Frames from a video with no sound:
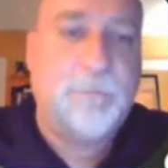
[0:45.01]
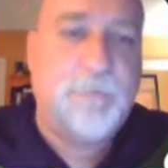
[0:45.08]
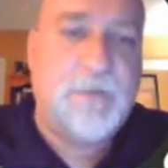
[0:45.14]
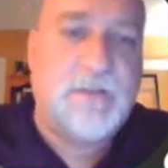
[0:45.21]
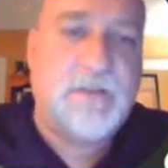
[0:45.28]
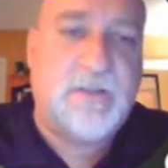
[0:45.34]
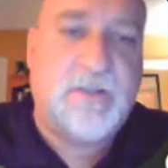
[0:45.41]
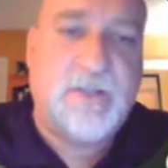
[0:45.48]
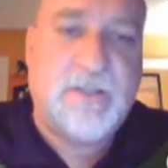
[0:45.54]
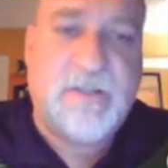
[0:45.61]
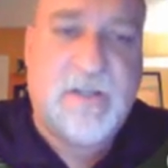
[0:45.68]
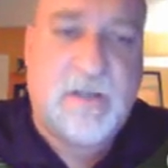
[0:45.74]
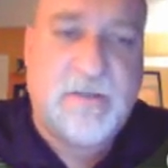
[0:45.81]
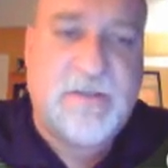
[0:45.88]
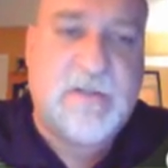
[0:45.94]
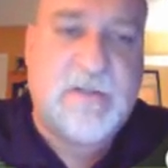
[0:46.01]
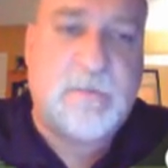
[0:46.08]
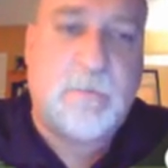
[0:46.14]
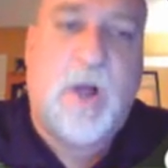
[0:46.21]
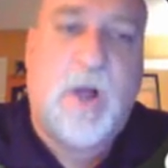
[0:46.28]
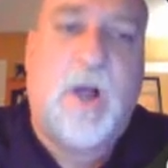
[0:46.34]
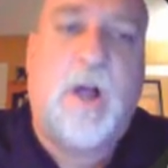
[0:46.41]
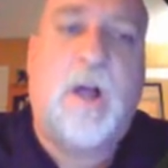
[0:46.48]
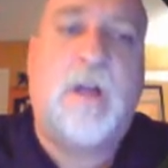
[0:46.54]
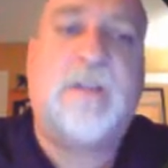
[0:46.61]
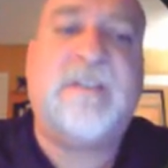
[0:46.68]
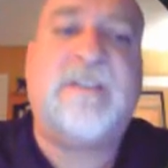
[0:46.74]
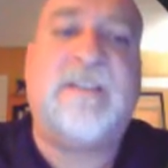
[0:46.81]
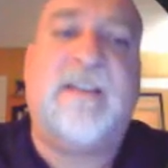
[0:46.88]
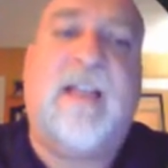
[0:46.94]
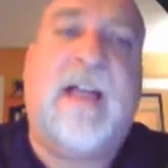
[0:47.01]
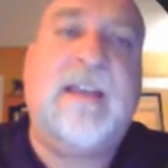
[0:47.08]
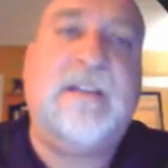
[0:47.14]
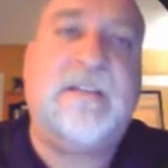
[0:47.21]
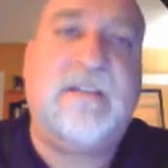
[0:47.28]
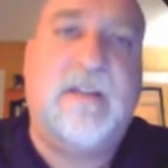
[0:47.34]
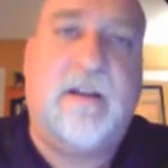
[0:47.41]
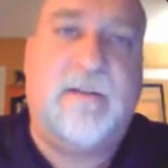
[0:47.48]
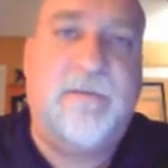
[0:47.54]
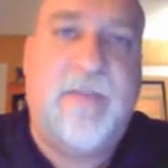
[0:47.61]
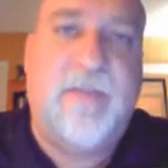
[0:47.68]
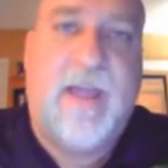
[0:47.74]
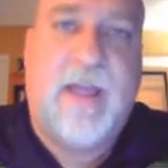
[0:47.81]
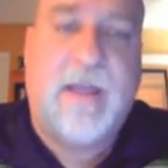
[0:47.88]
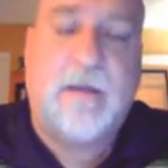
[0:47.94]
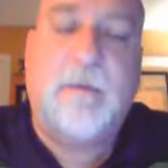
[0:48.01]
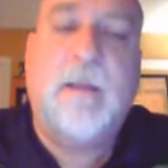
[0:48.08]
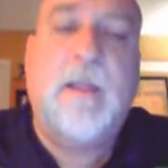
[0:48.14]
This is just a small slice of that.